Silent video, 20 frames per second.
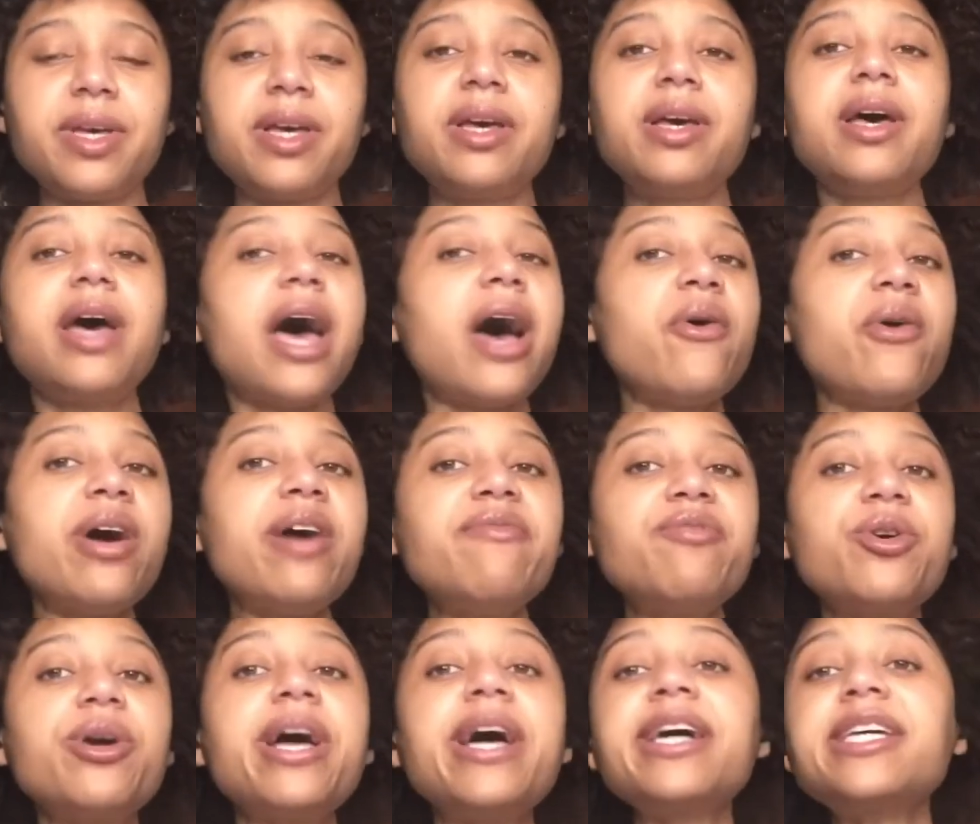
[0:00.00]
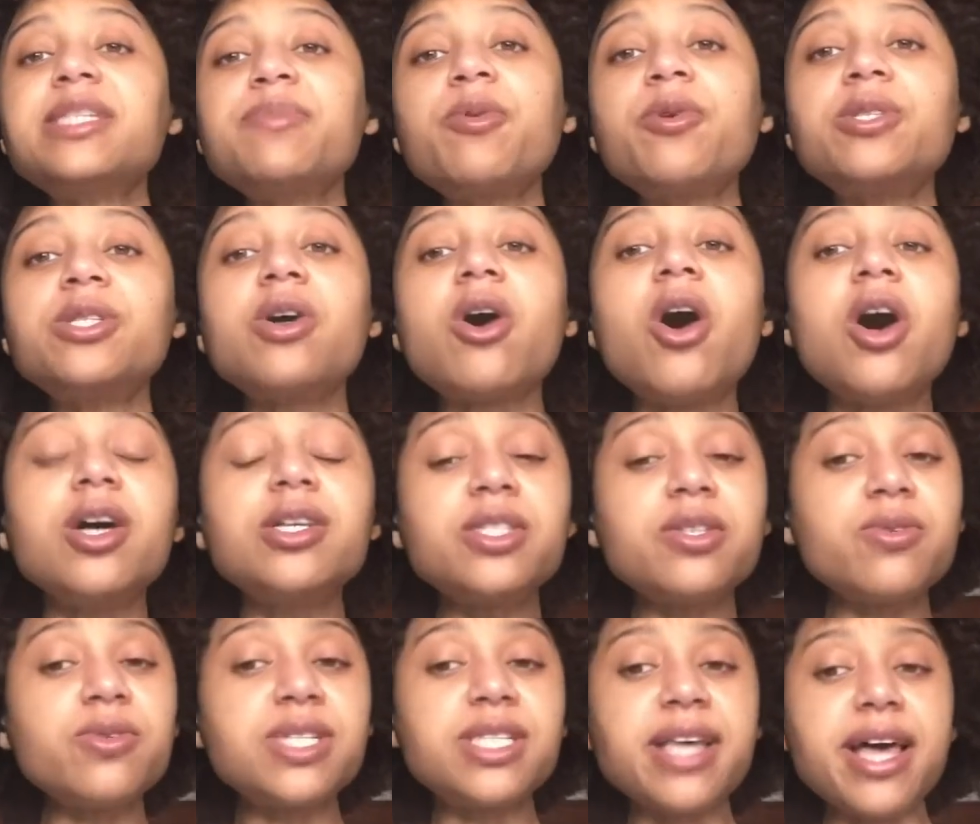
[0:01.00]
However, experts also
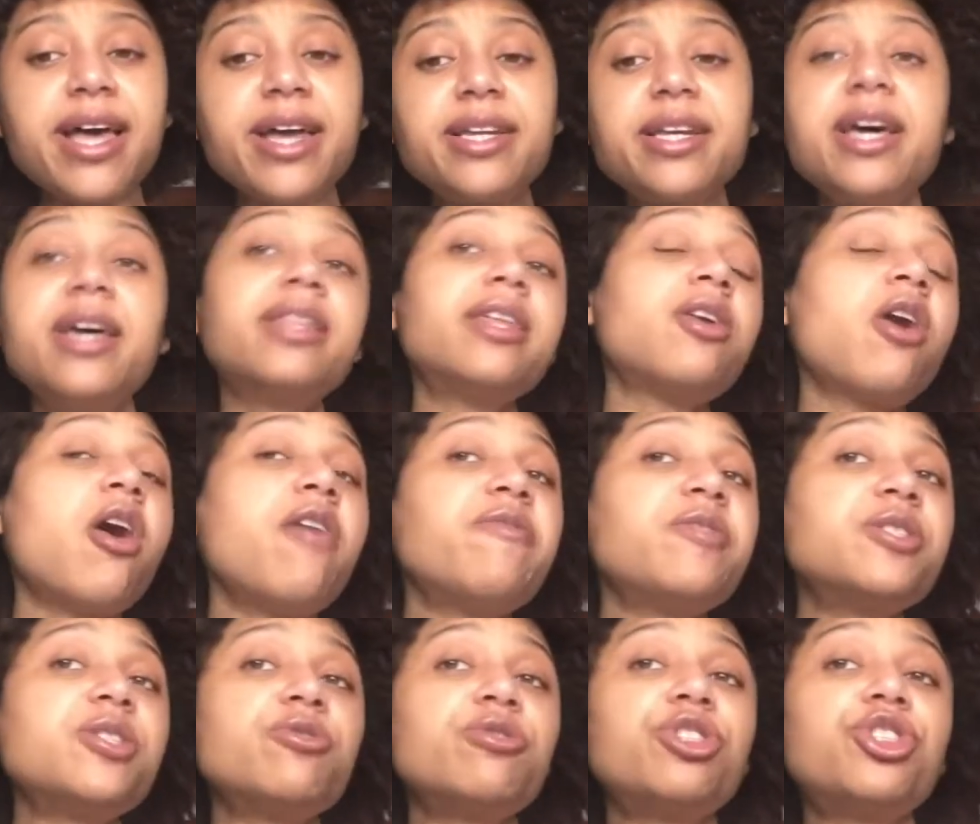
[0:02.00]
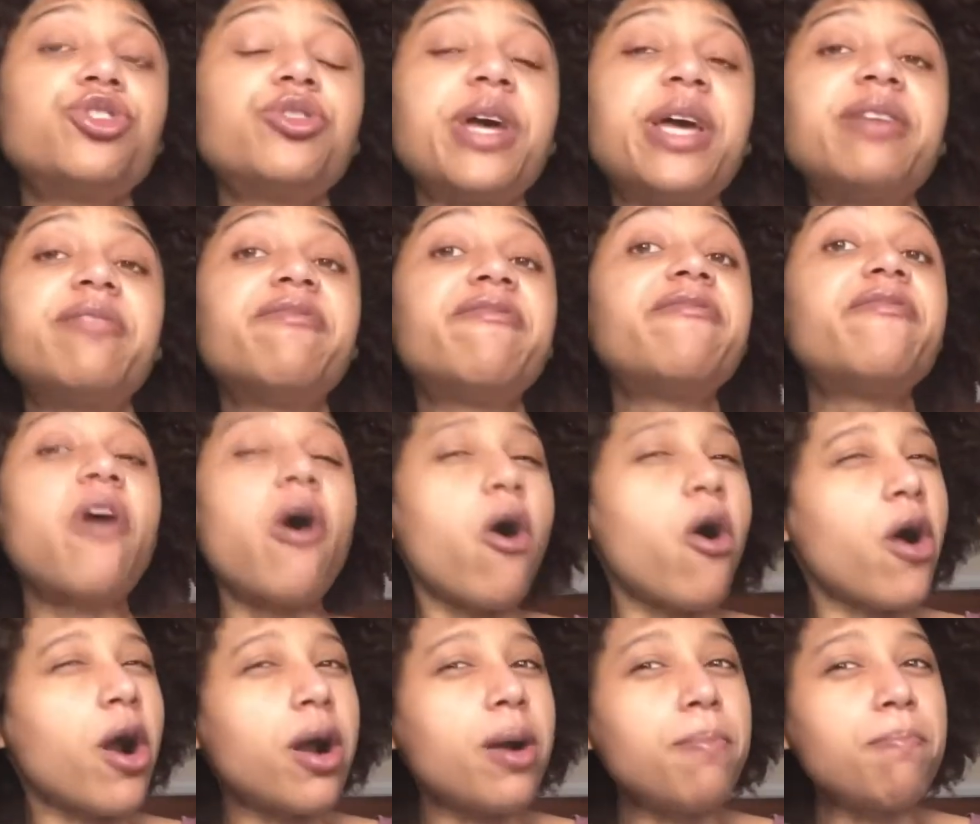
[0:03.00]
cite that officers train
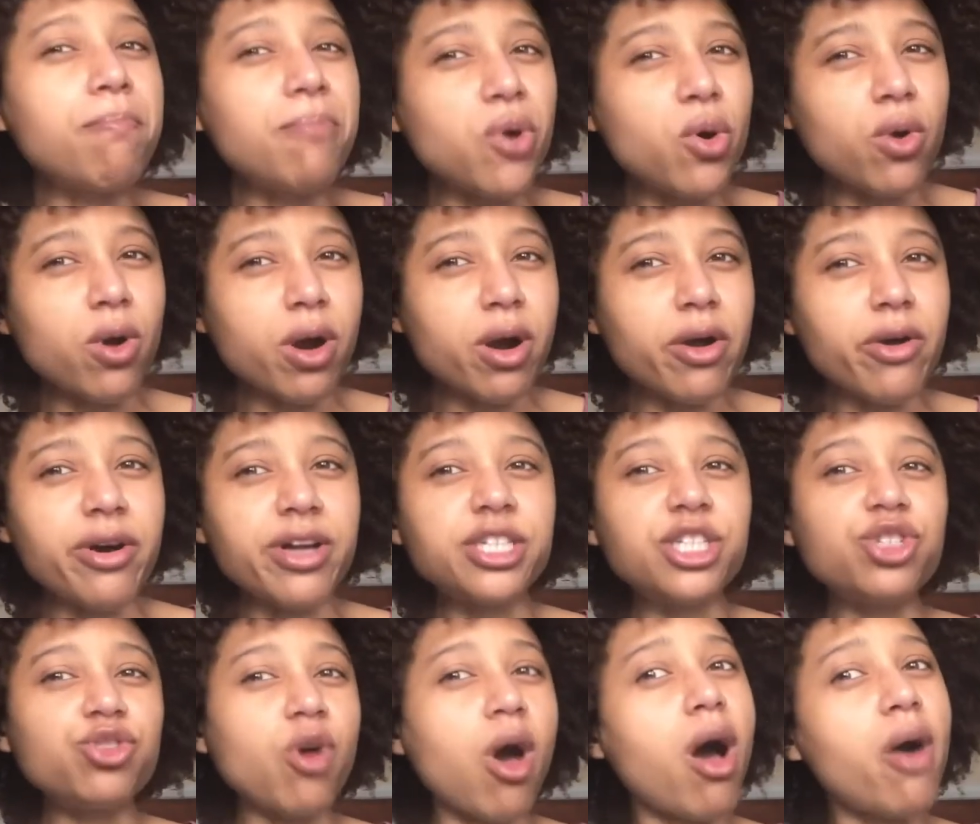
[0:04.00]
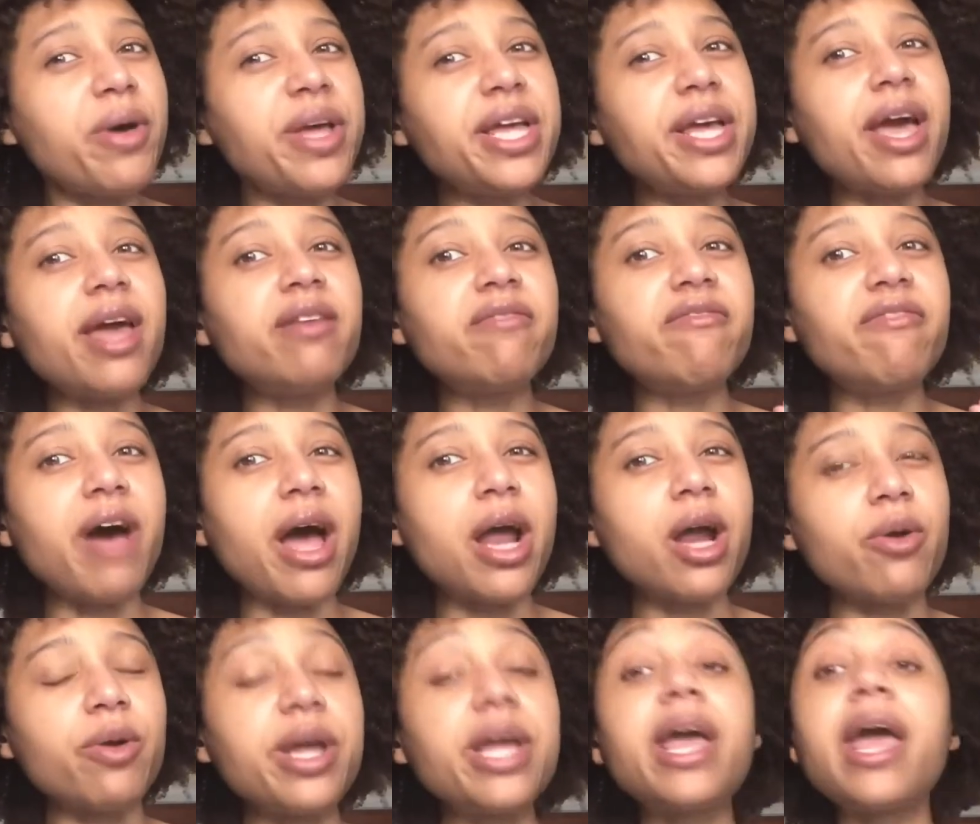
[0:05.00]
far more on drawing and
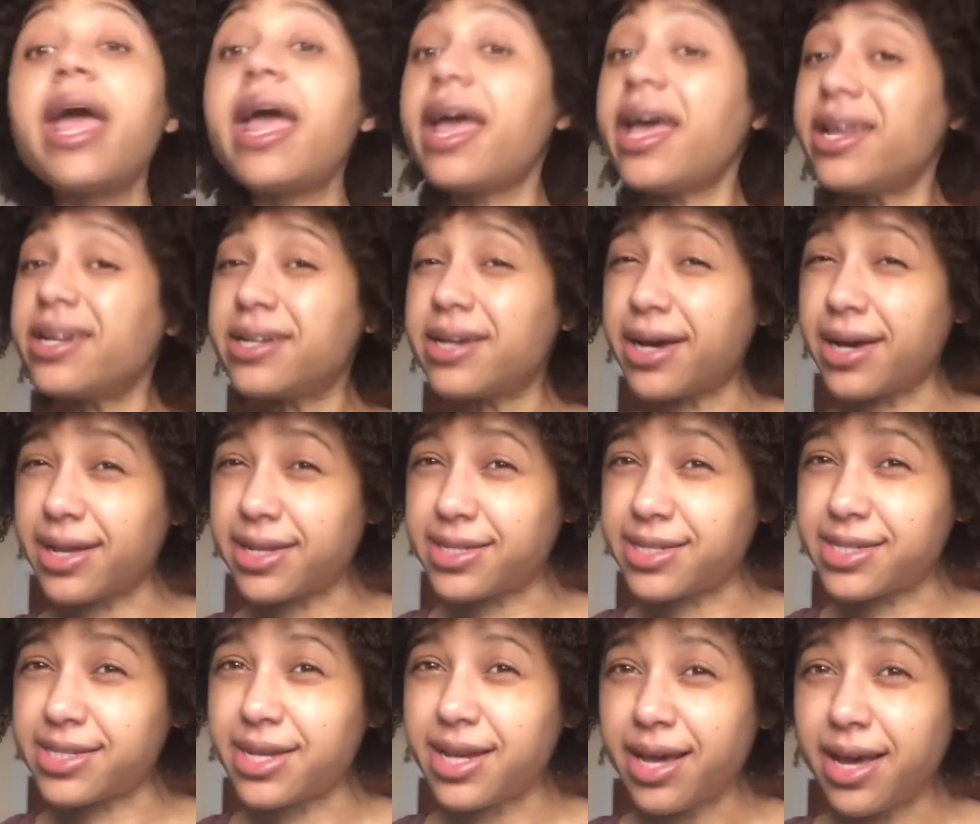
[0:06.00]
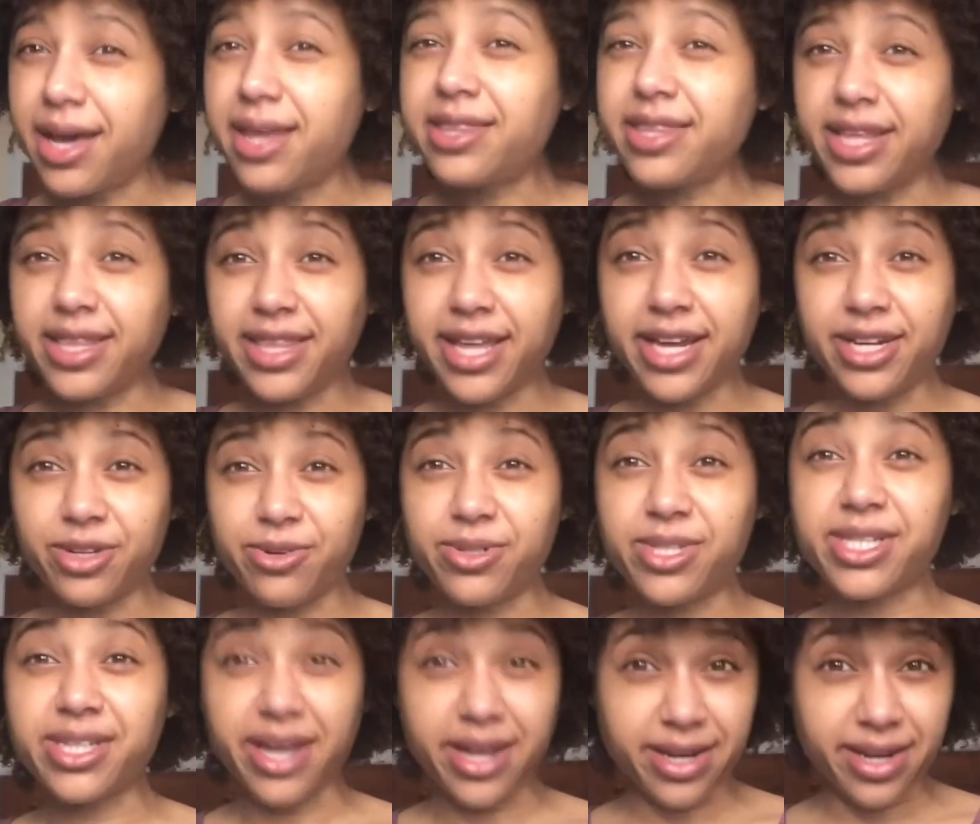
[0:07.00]
firing handguns than they do
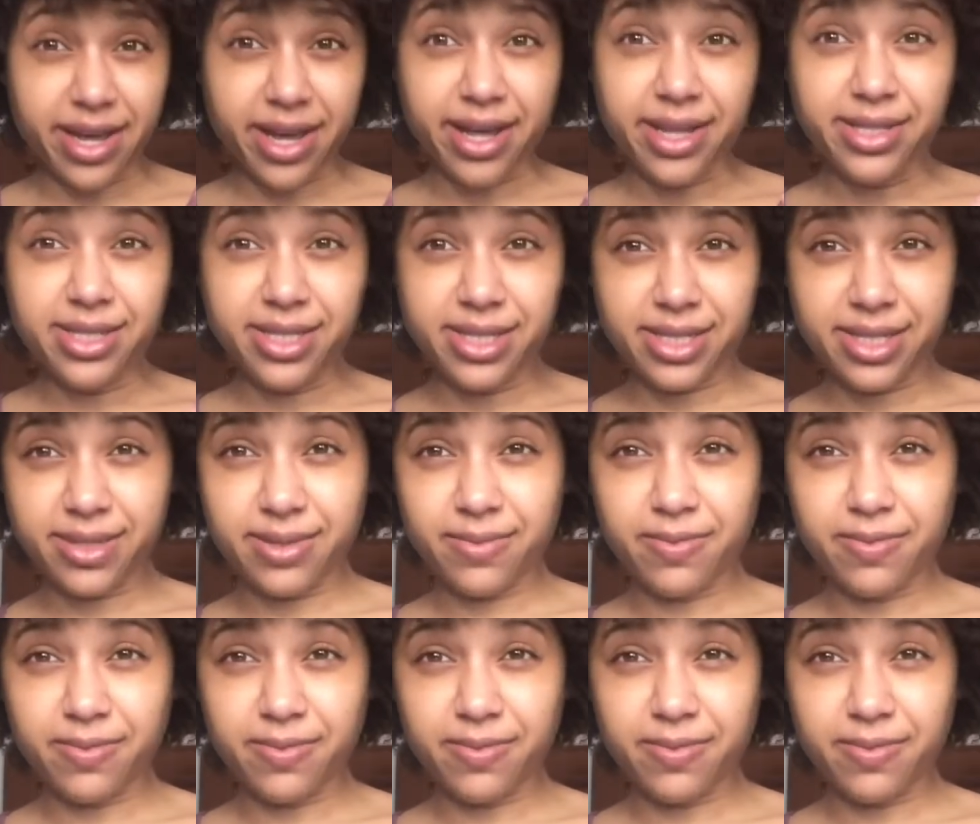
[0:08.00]
stun guns.